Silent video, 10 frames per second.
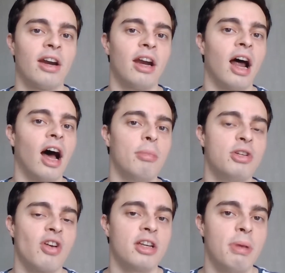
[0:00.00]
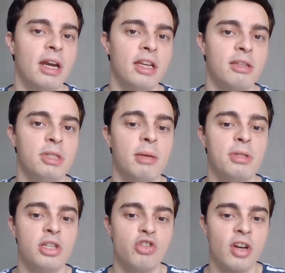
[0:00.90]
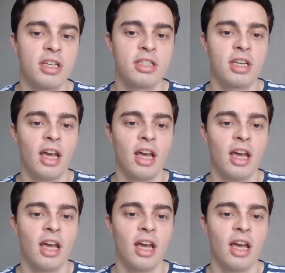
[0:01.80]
arbitrage betting, some tips and tricks,